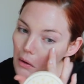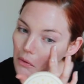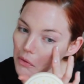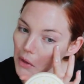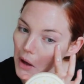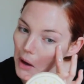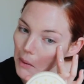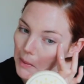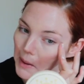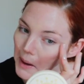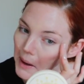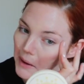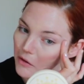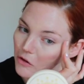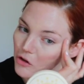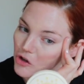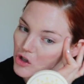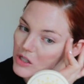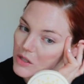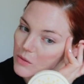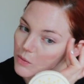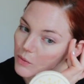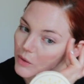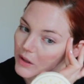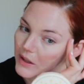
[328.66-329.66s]
That way it's
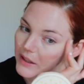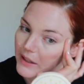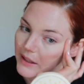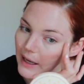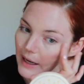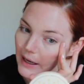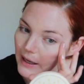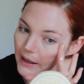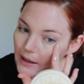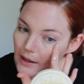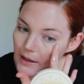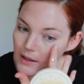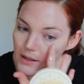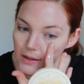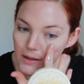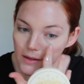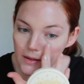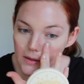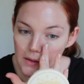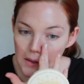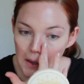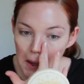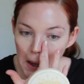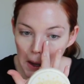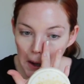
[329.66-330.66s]
just really getting into the
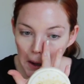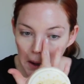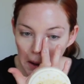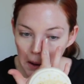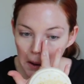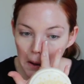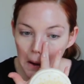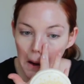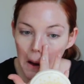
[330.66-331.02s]
skin.